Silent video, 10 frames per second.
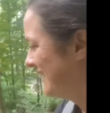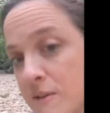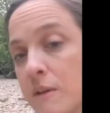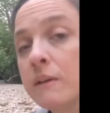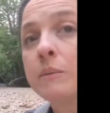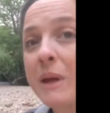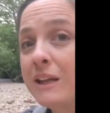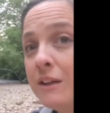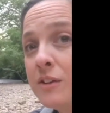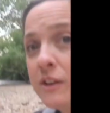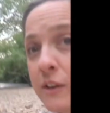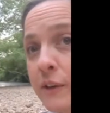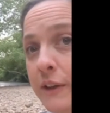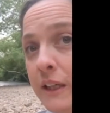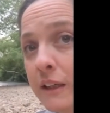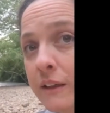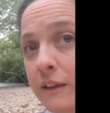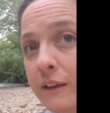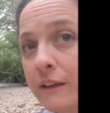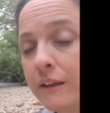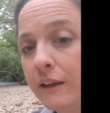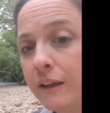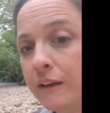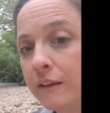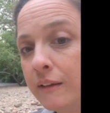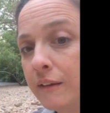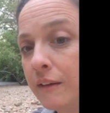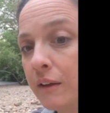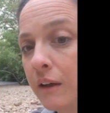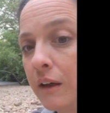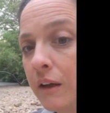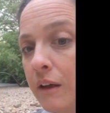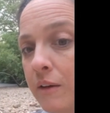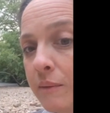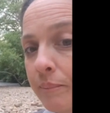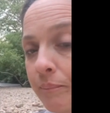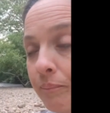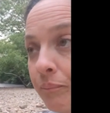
So I made it to the creek and um,